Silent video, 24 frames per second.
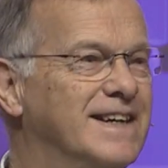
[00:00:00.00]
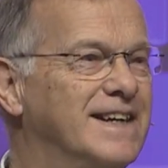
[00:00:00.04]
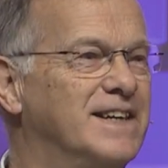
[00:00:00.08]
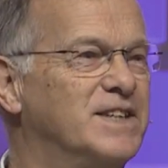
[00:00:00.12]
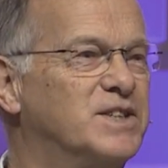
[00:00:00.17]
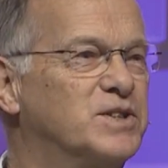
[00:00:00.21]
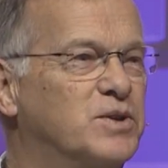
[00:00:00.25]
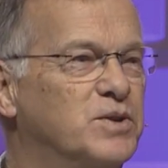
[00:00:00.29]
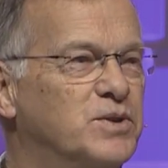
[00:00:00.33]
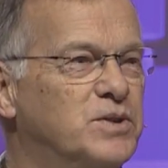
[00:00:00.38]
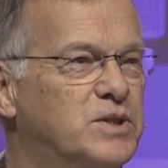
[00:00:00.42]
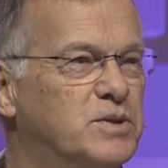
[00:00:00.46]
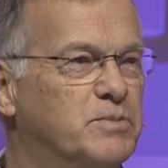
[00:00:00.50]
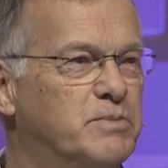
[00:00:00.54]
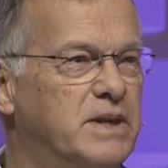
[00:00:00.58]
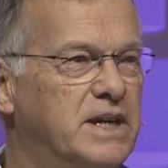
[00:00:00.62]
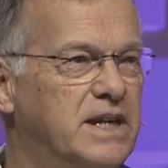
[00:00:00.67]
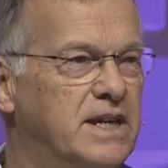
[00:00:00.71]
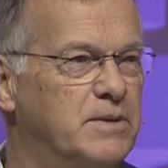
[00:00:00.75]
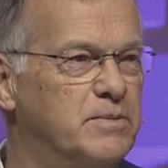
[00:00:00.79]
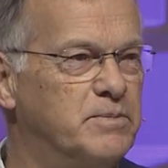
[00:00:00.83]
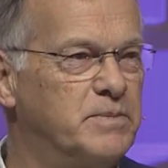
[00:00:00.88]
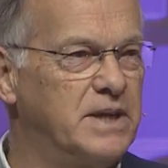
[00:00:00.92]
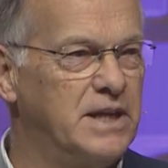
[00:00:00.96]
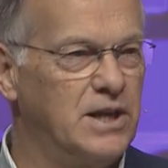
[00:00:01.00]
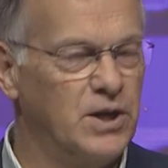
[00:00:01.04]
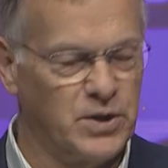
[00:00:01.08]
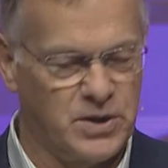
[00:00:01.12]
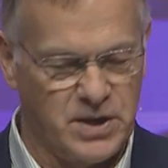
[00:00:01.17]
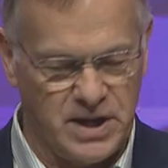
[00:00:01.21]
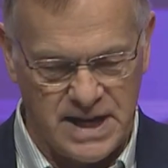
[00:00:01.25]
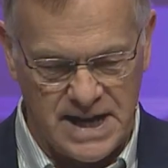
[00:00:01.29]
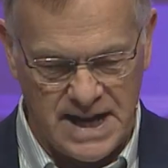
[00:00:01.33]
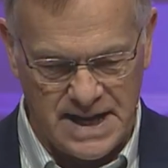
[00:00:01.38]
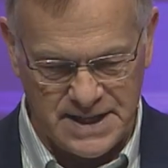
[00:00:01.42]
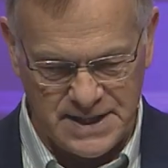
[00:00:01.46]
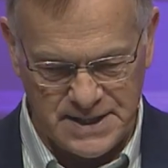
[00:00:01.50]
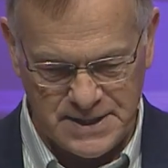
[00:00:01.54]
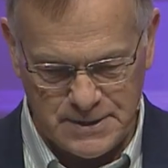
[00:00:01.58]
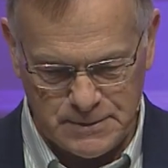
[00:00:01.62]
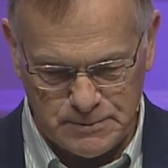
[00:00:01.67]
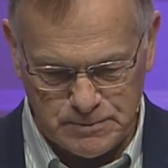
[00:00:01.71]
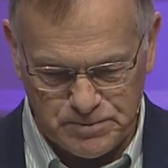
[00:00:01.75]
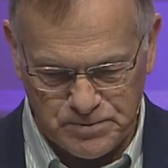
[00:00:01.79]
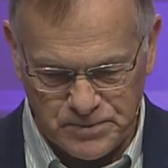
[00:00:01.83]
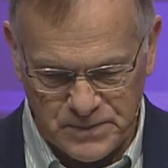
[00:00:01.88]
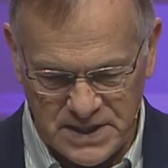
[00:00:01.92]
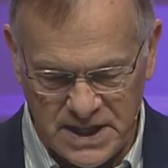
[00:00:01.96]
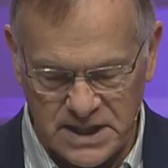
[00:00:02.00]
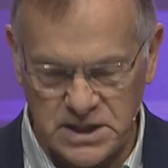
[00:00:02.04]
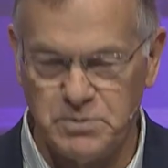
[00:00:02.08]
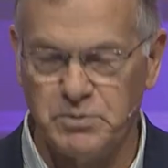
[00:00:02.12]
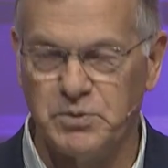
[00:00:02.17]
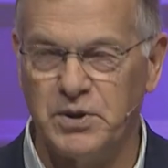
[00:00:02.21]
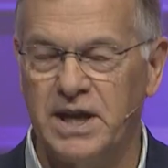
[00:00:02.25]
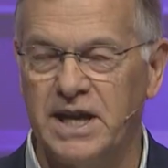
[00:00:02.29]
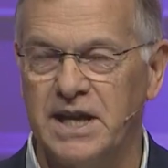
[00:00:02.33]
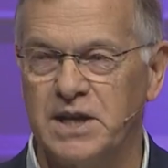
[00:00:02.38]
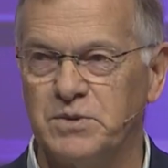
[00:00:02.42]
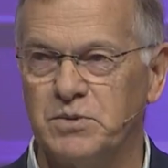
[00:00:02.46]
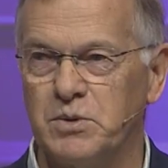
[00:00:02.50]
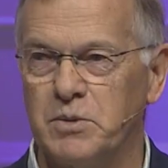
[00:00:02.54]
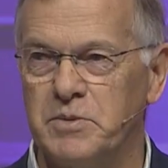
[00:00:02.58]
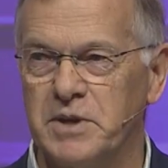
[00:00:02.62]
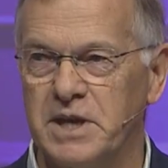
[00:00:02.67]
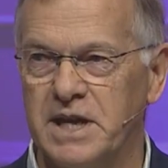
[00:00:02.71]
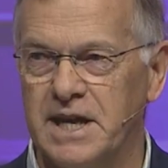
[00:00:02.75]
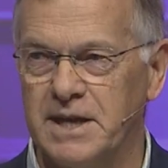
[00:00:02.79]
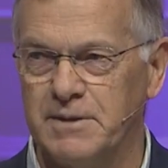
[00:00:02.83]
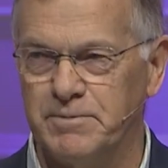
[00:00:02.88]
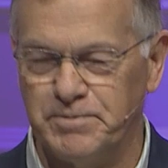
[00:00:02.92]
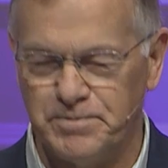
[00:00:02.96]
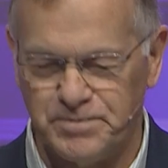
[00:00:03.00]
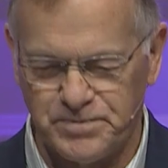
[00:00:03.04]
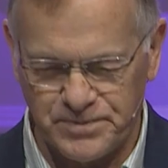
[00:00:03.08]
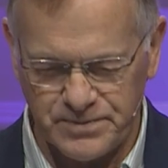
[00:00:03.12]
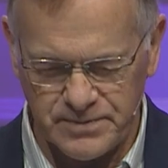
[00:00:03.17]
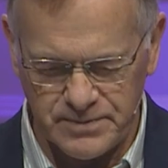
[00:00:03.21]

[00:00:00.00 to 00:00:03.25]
it's good to be, be looking at it. Let's pray as we begin.